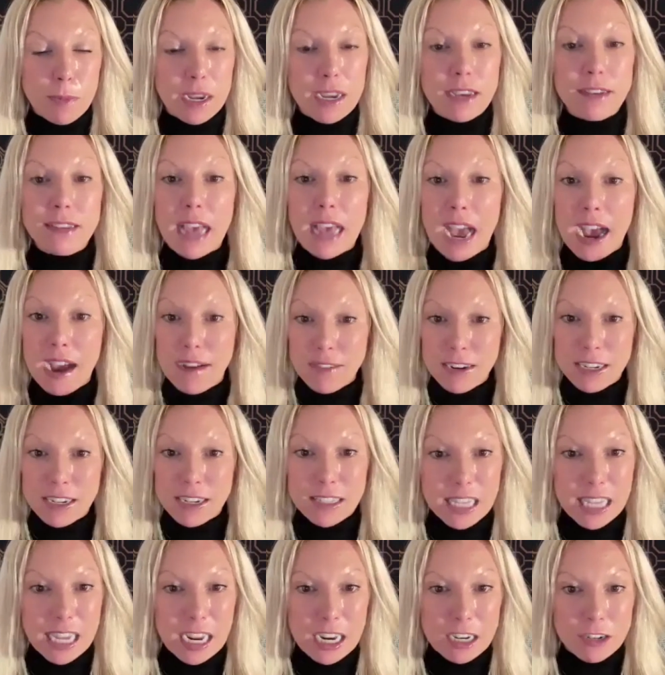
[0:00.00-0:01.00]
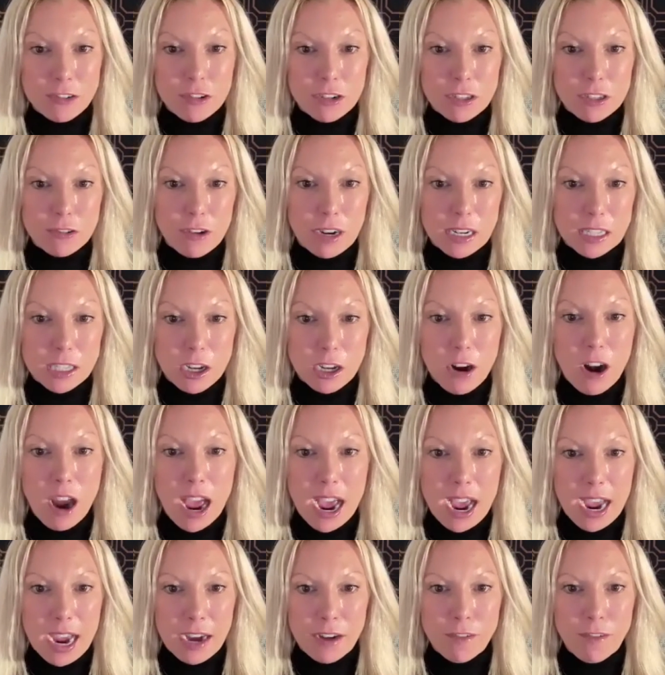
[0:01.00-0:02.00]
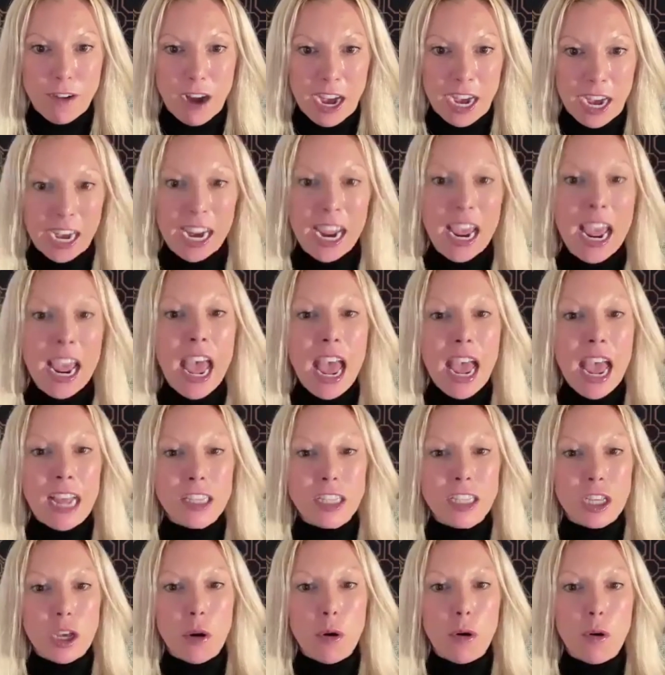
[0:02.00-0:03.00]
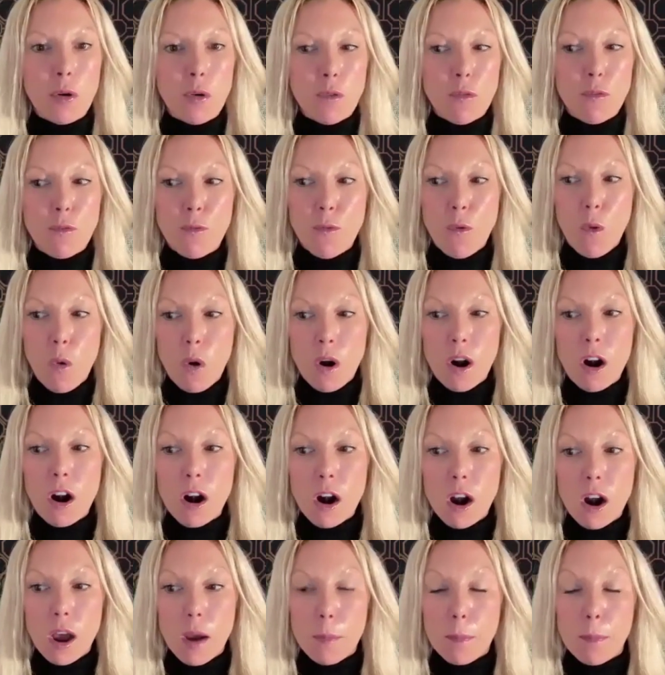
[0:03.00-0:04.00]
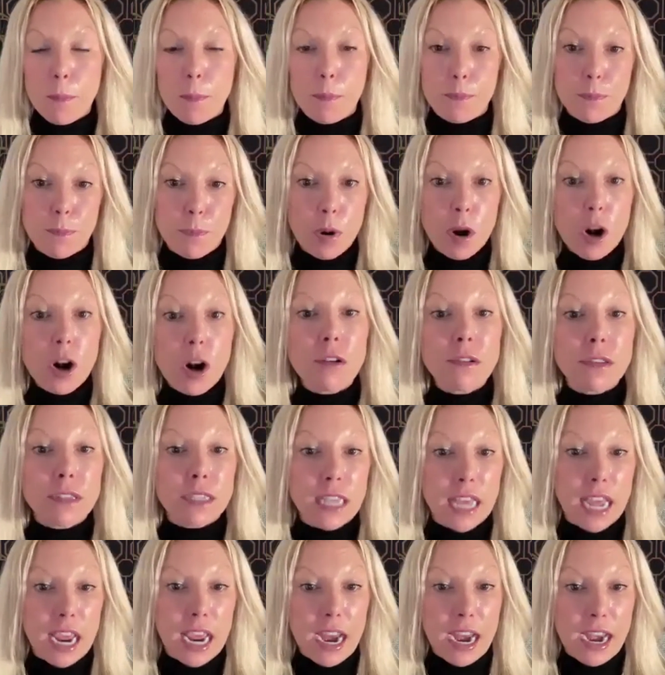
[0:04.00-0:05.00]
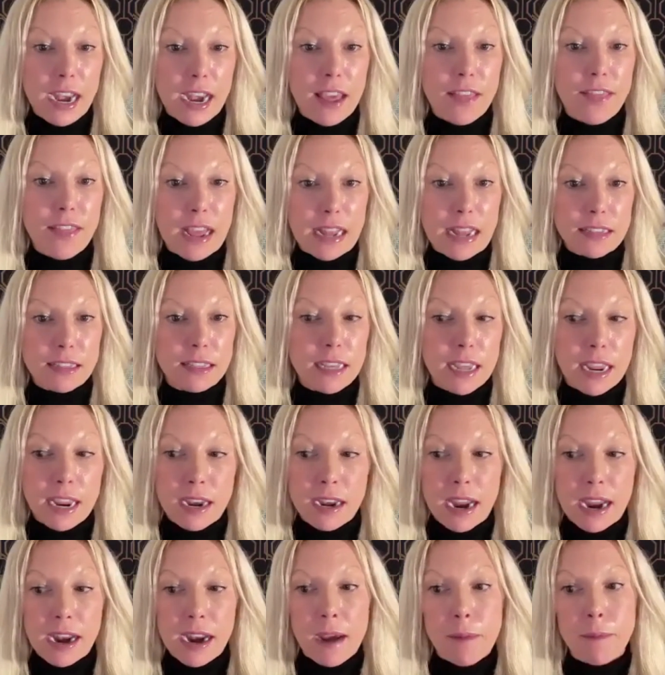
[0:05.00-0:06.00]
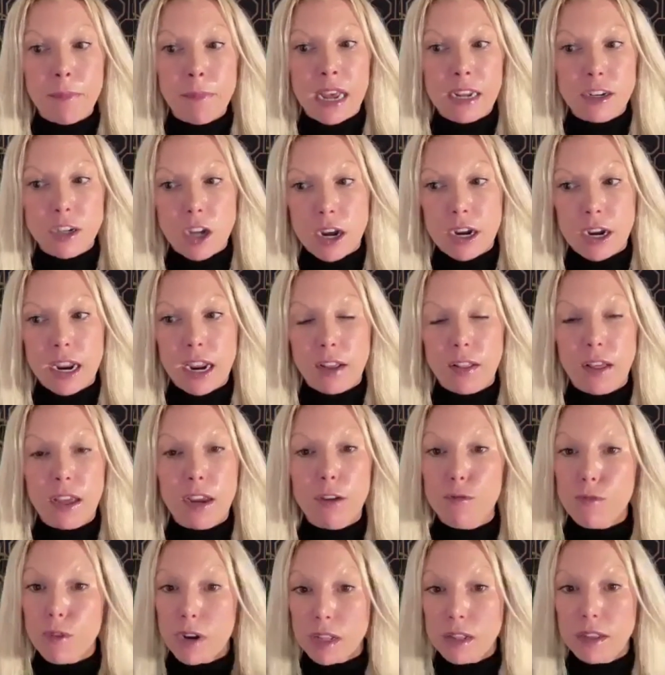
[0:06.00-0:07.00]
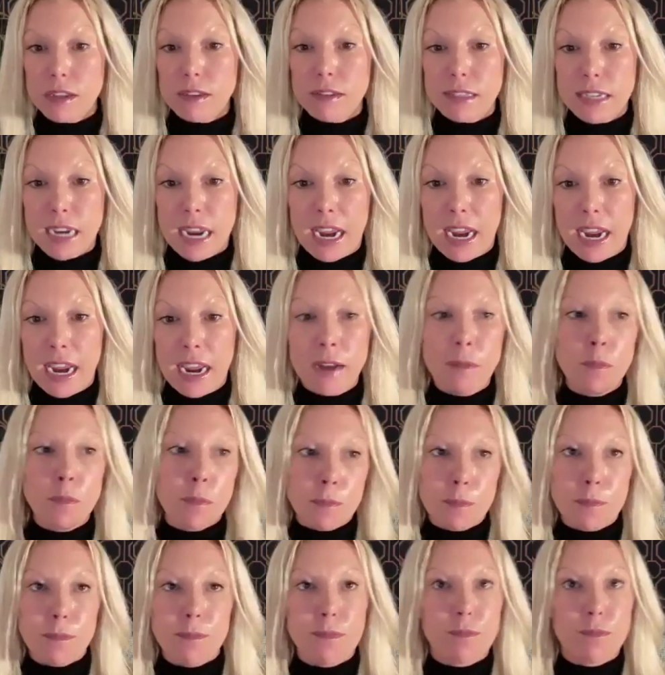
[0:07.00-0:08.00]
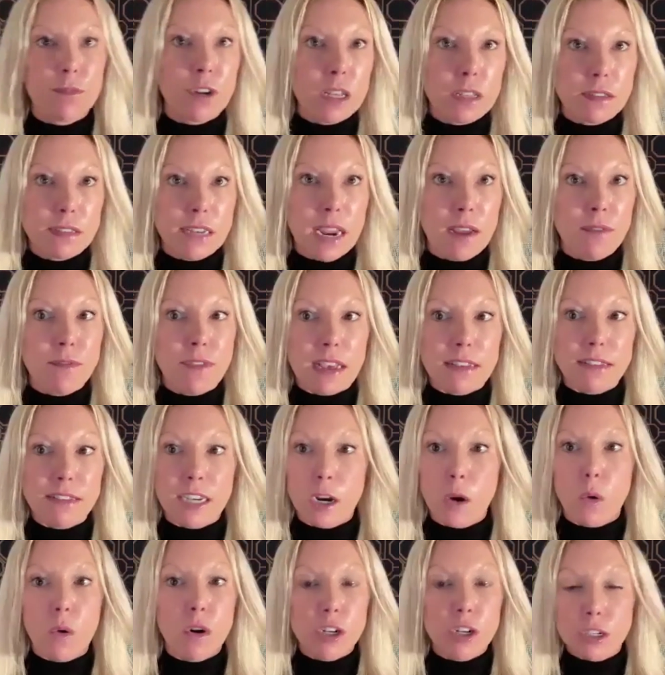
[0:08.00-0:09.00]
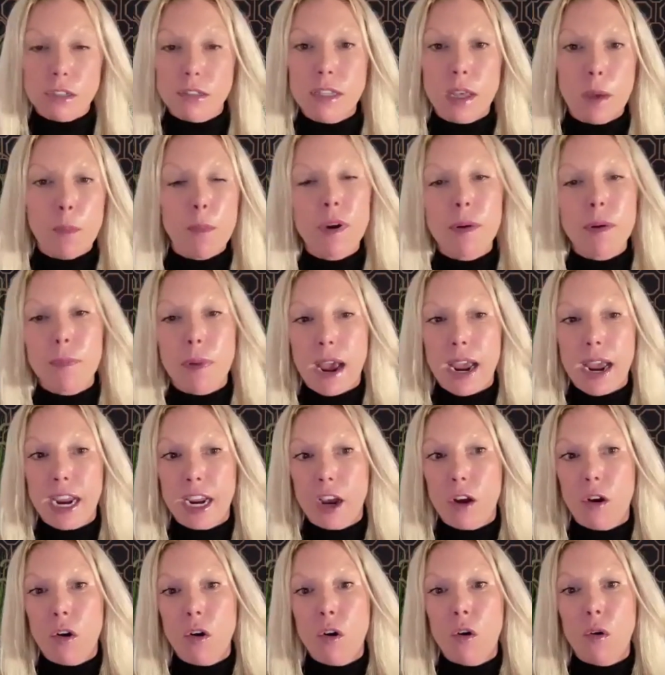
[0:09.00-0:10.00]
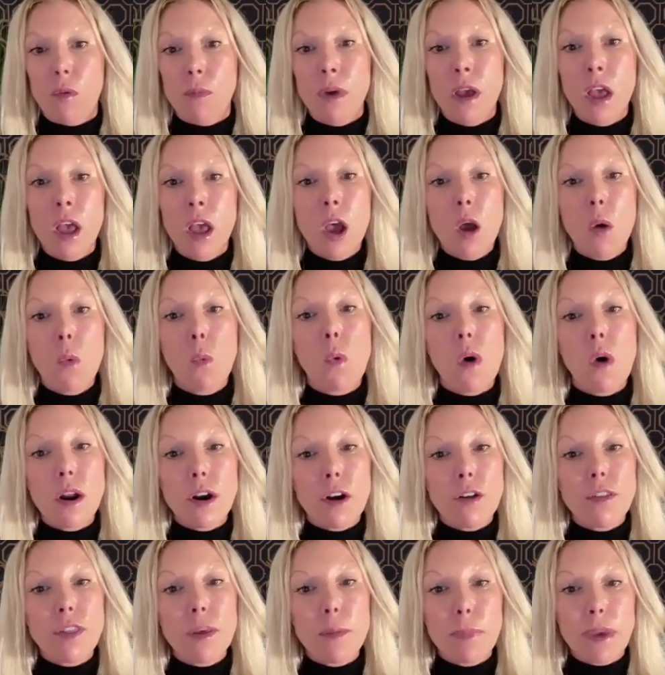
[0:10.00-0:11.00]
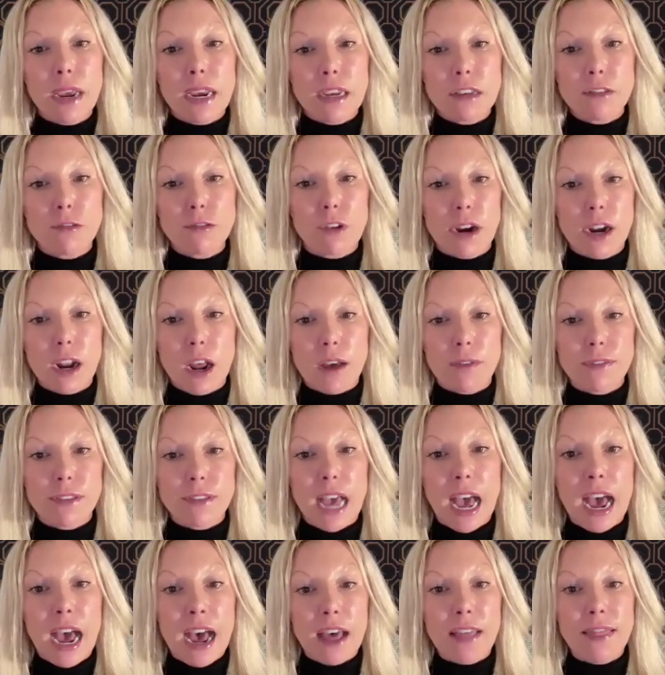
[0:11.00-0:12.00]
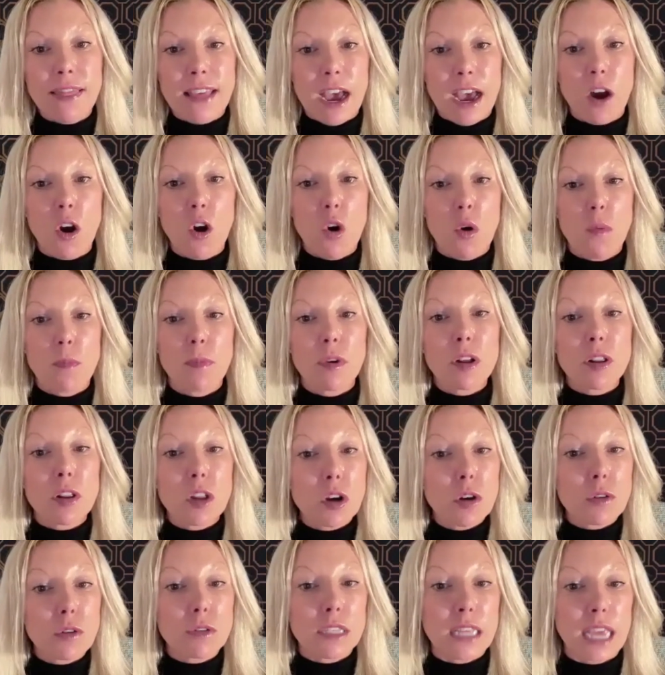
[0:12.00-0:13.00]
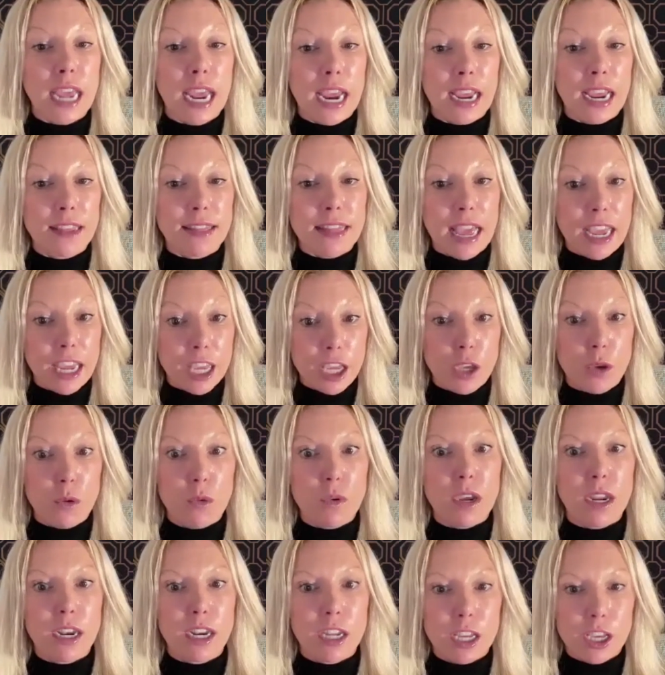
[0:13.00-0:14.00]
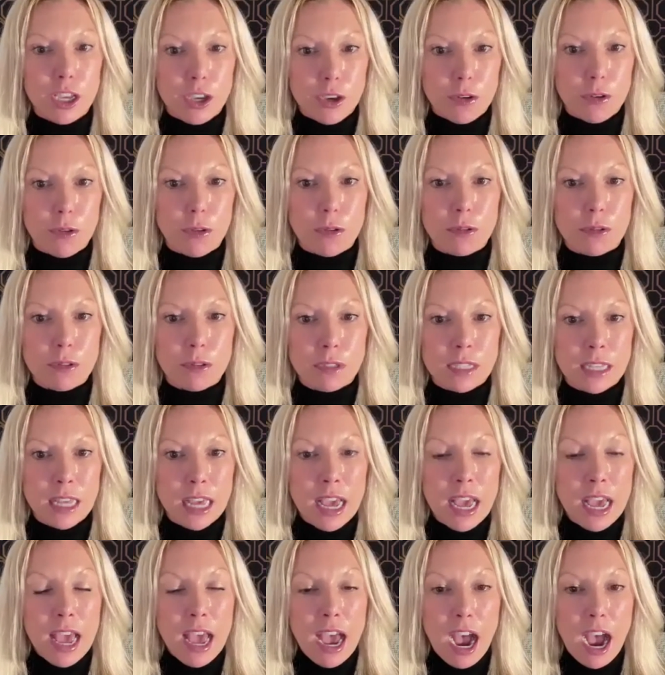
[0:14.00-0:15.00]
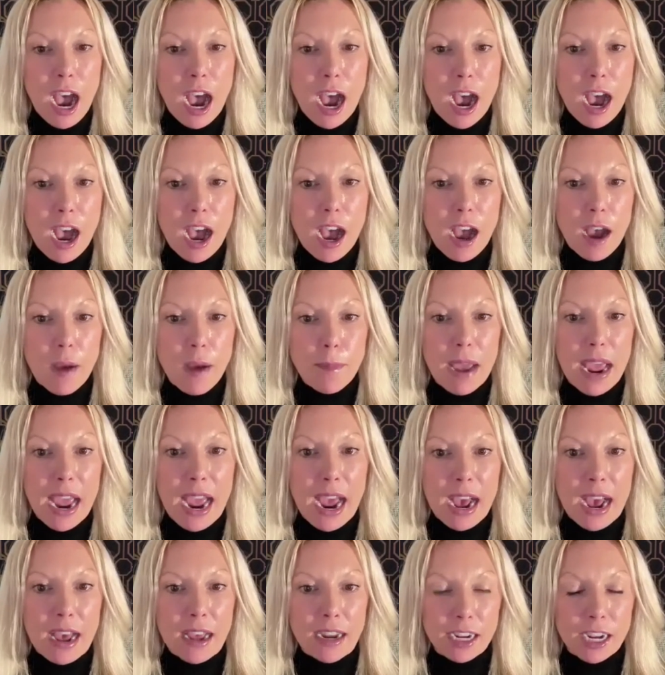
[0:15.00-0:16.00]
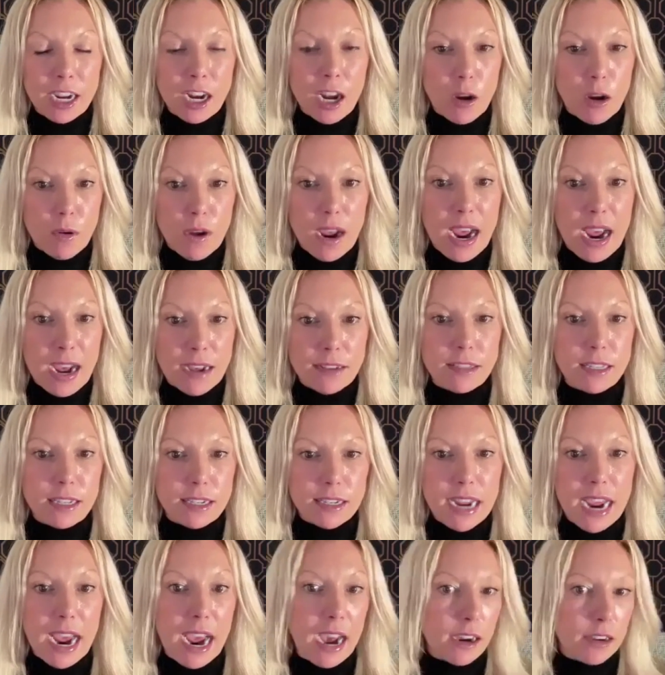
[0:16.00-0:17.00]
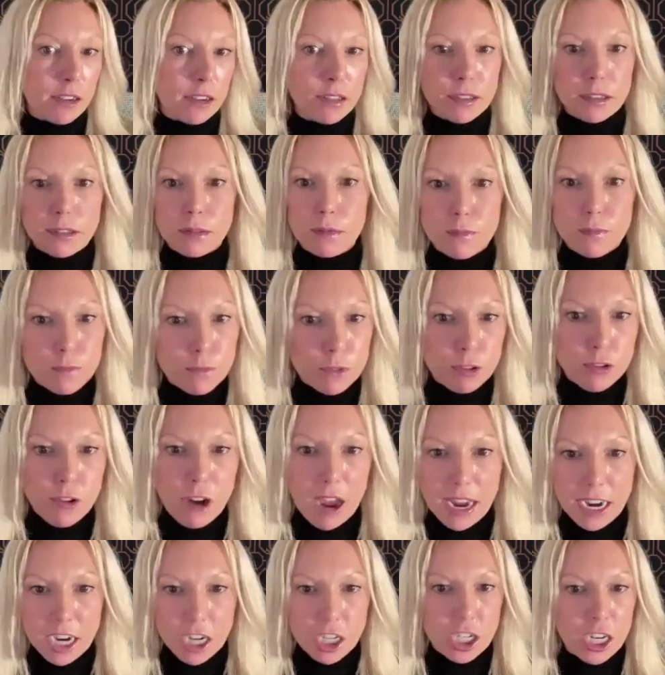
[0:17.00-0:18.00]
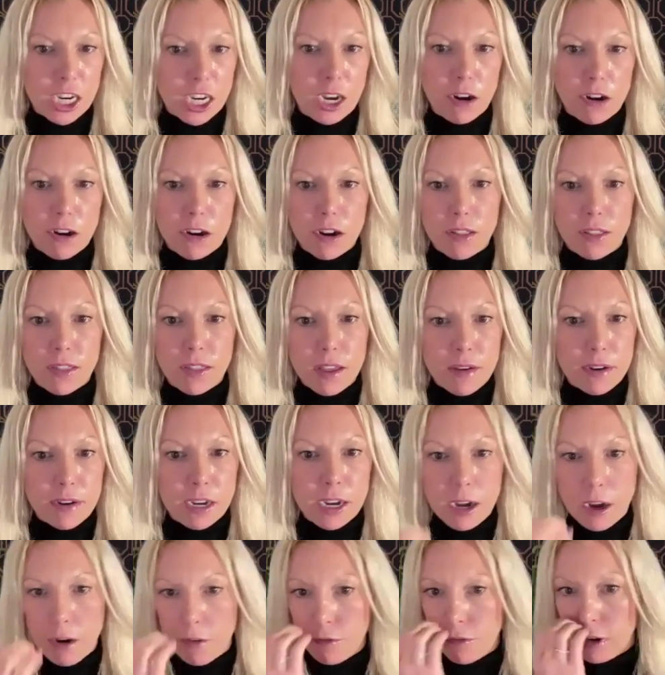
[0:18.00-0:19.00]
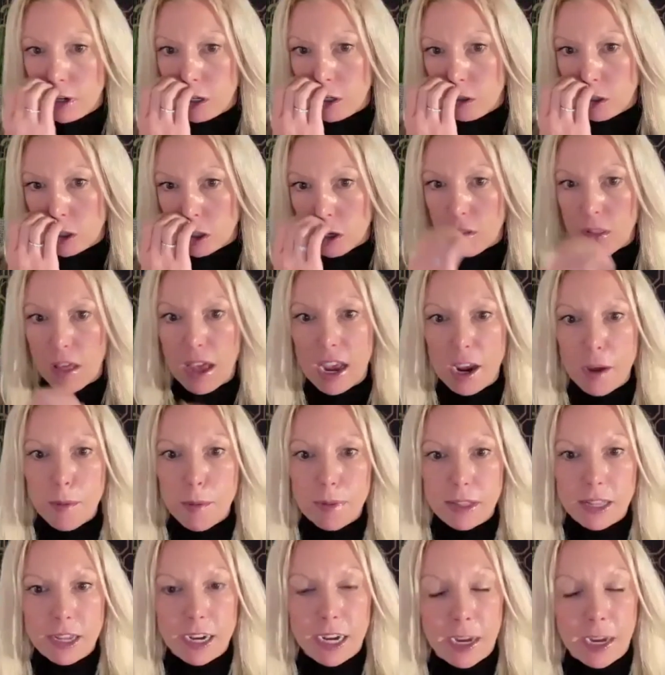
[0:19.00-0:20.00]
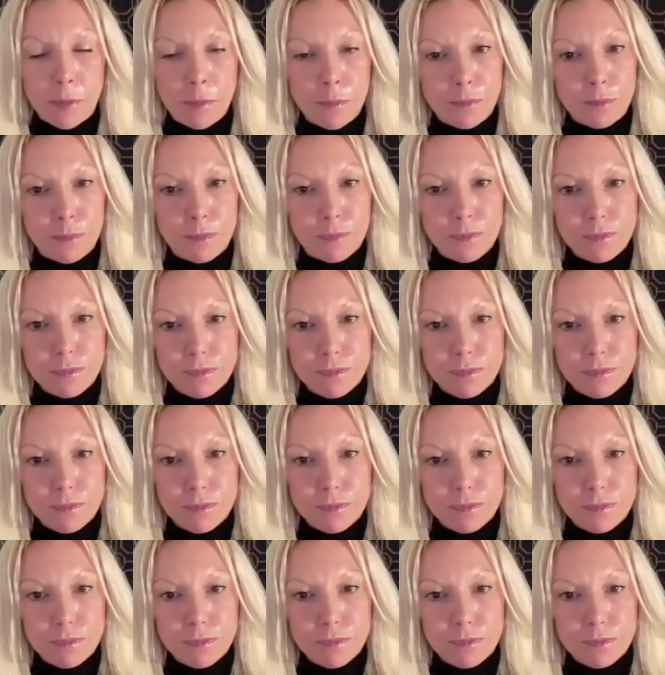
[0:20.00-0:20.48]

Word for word: Because obviously interest rates are high, right? And so for a person that's, and I'm not talking like real estate and real estate investing or just someone buying a home, what are the biggest write-offs on that home closing that you can use um, uh, you know, as a tax strategy or to you know reduce your liability.